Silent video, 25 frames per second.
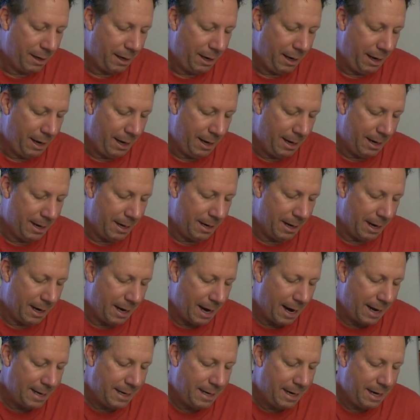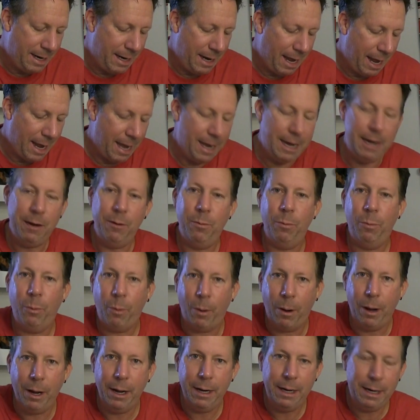In
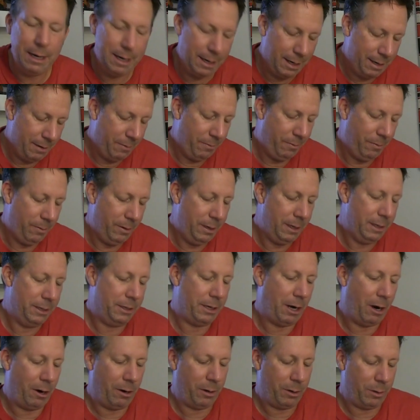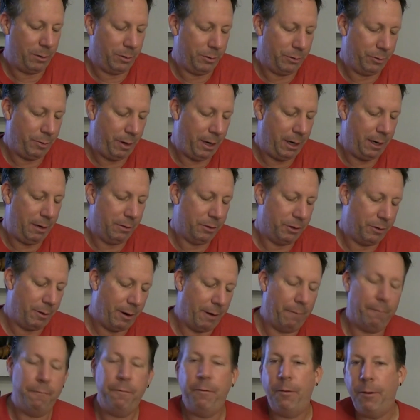1981, when this article was written, there was
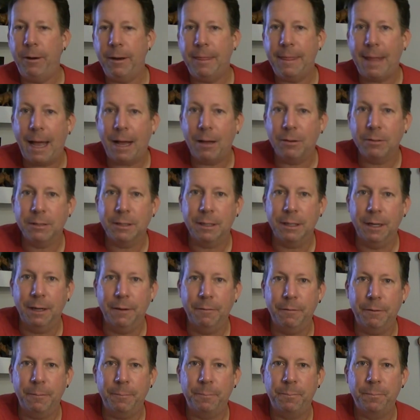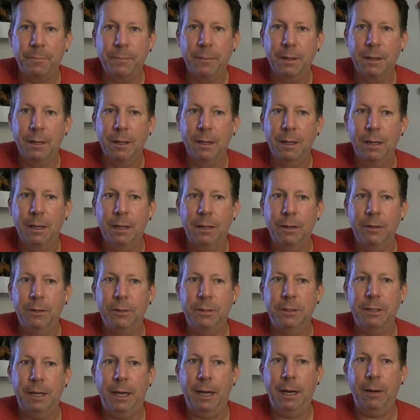around 4,000 of them. You're
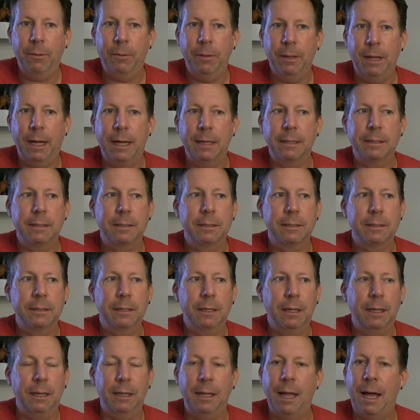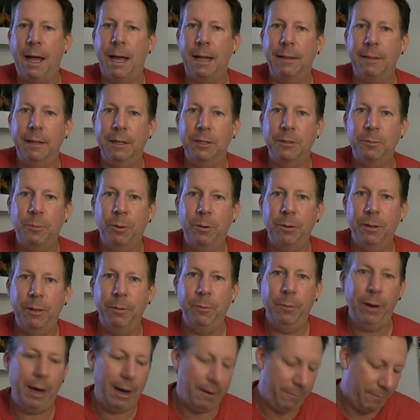saying, well, that's a lot. That's more
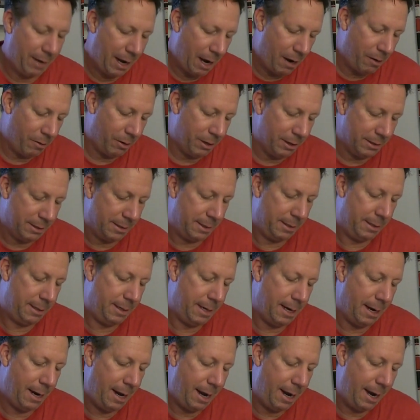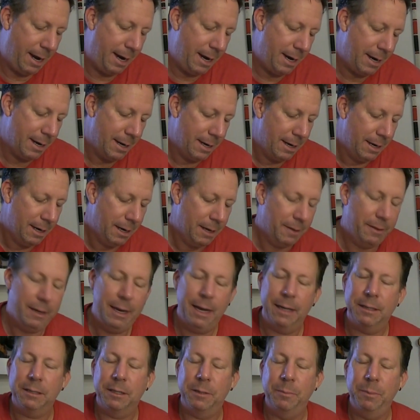than we have now, because today
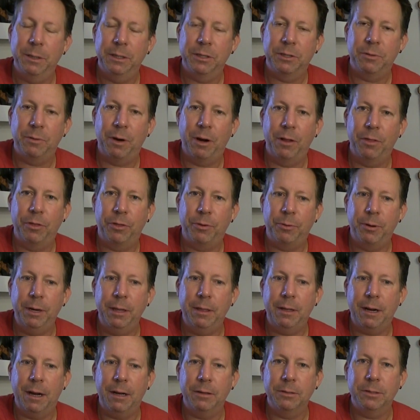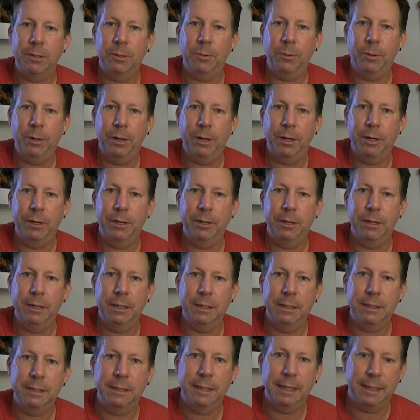the estimate's around
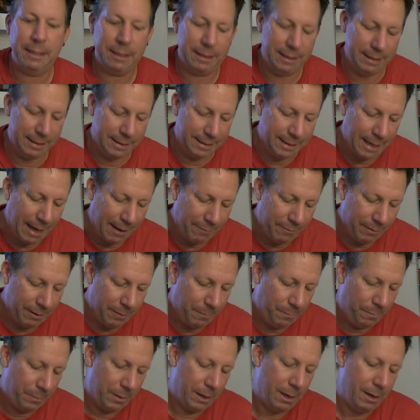3,167.